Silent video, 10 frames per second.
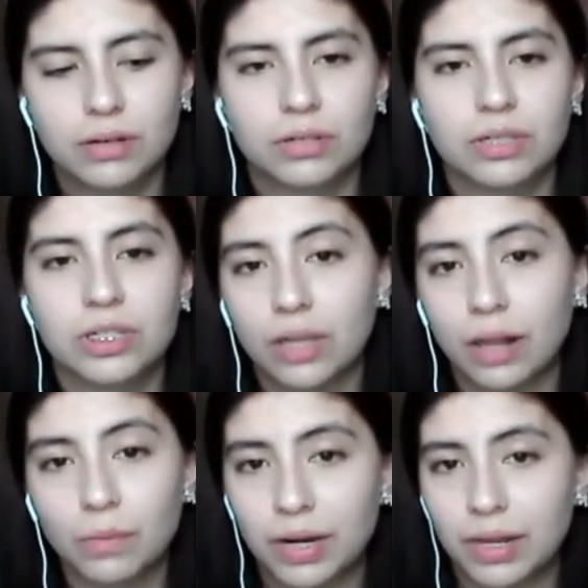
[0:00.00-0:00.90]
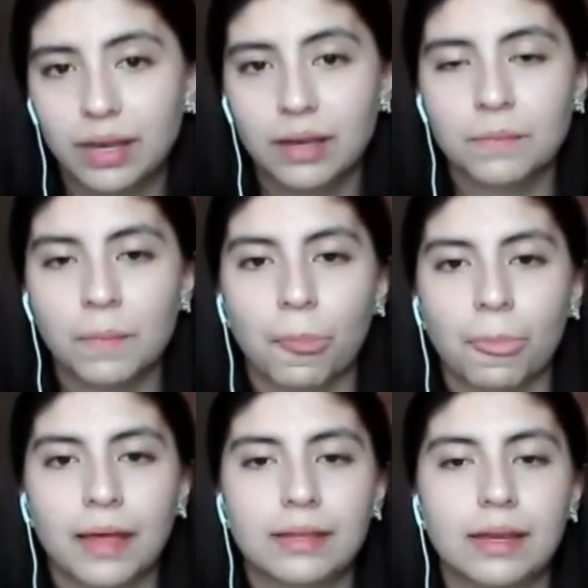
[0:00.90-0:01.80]
or digital media,
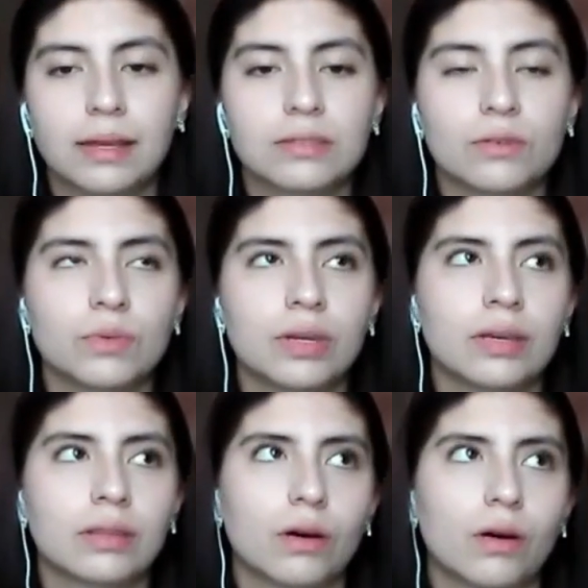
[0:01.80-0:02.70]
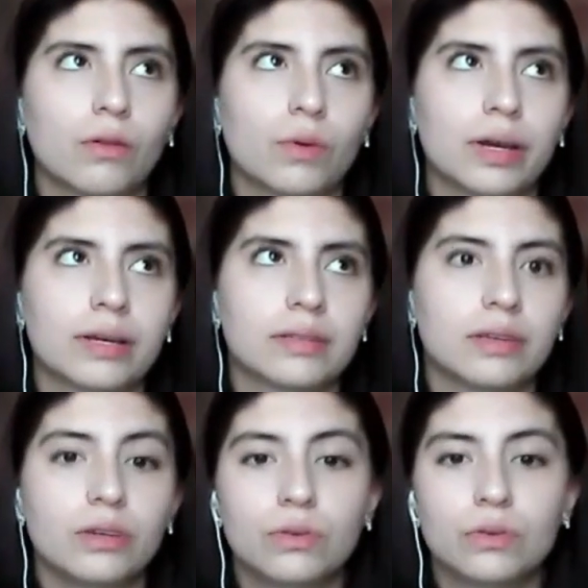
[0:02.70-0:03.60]
there is no need always
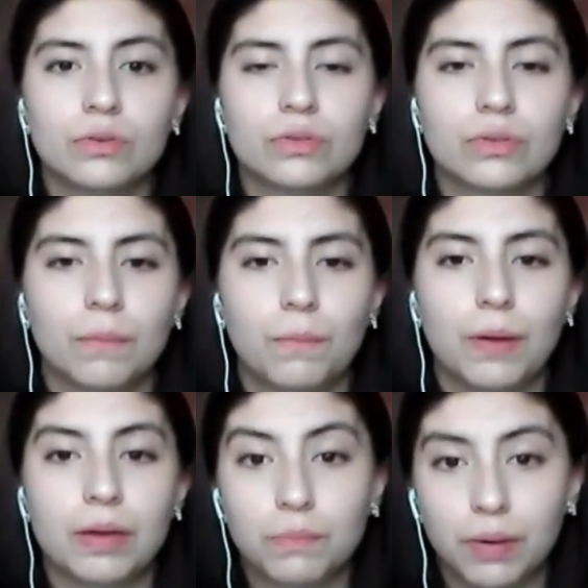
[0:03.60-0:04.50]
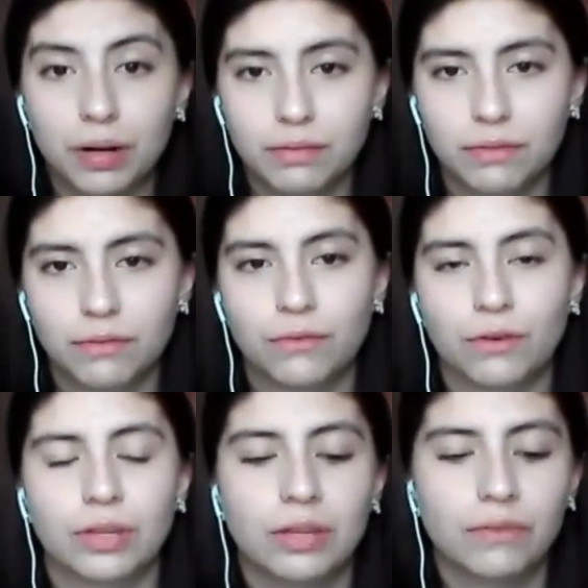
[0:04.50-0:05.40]
use paper
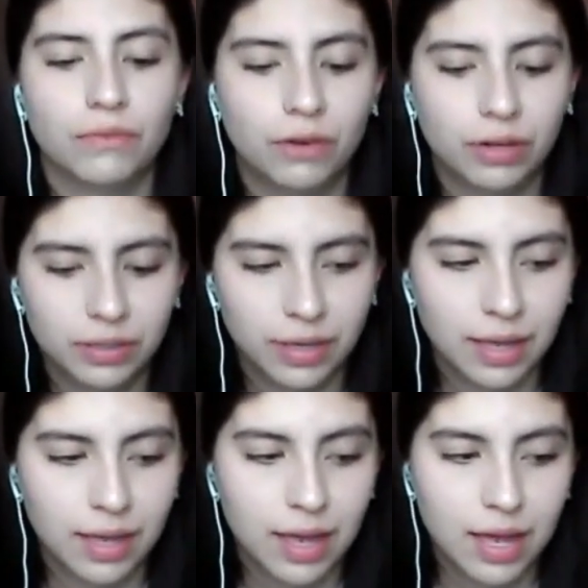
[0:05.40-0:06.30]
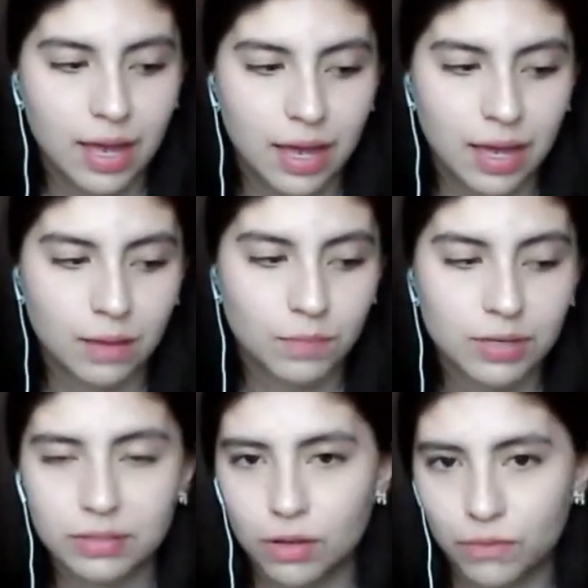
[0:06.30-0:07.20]
for the different
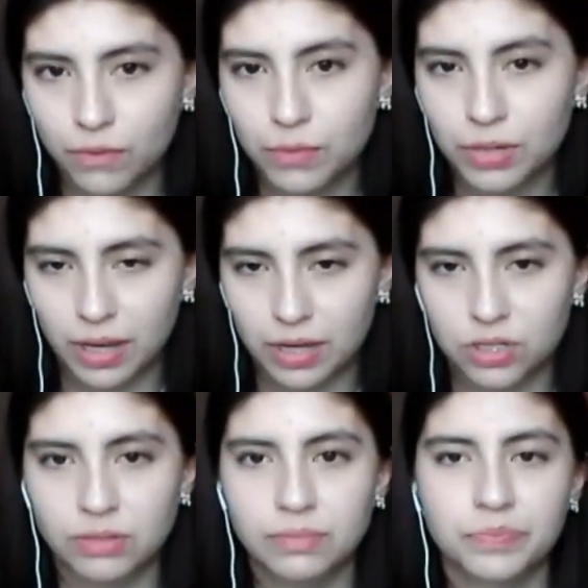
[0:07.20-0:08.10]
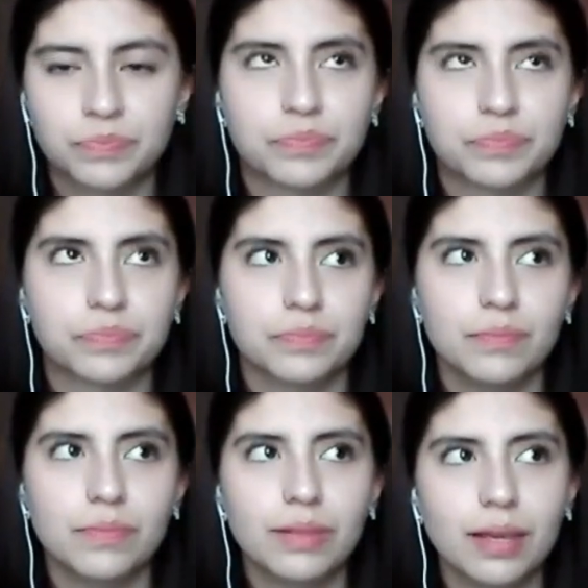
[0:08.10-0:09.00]
means of communication.
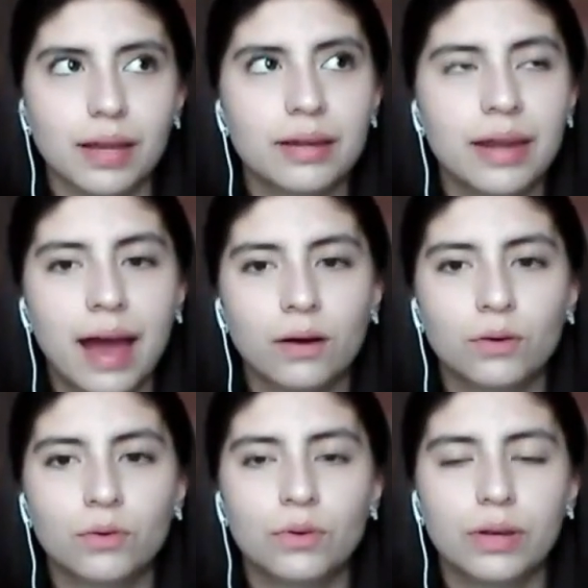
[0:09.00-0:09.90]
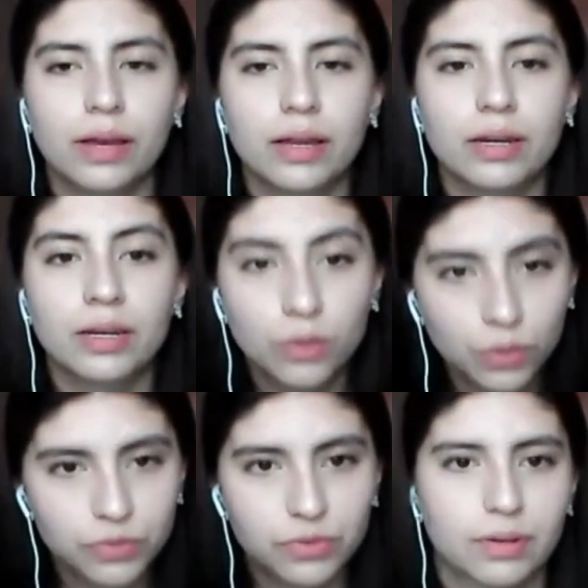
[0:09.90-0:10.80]
Now,
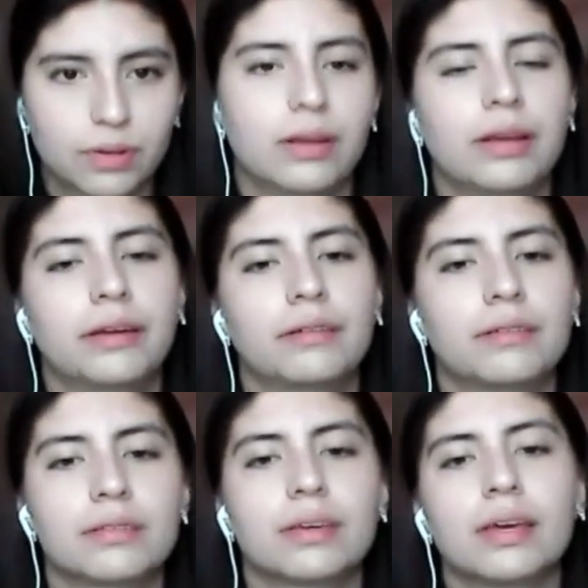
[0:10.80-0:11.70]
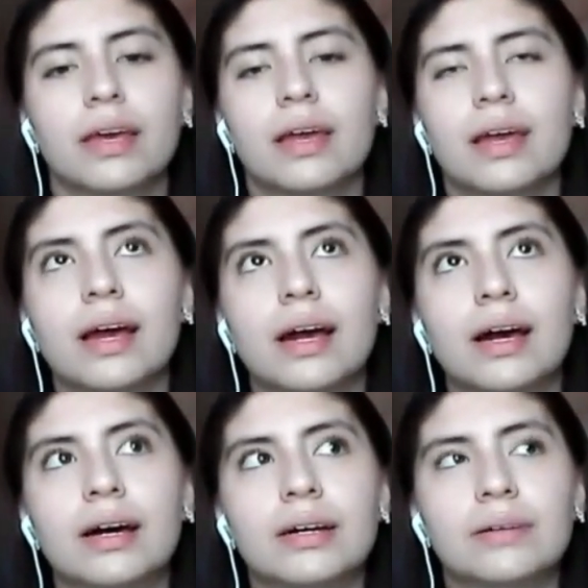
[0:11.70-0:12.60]
news, letters,
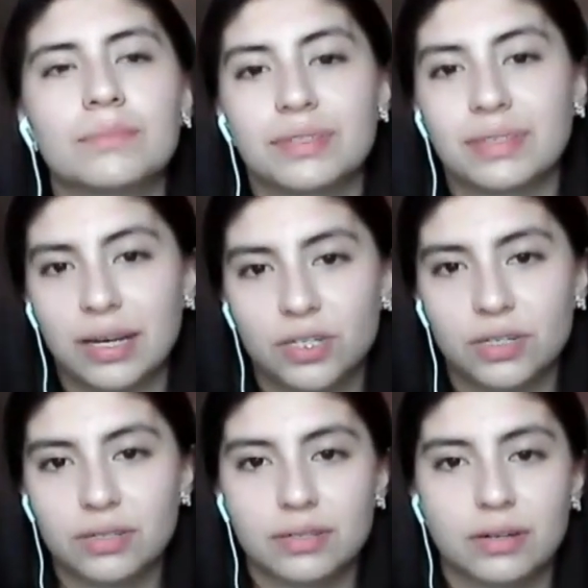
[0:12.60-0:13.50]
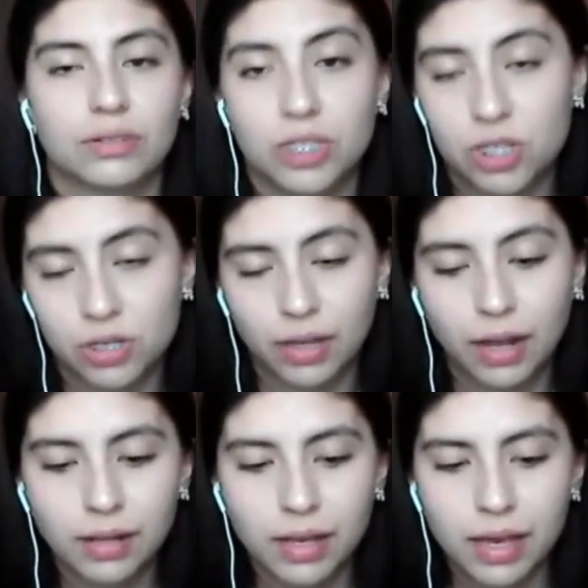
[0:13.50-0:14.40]
messages are digital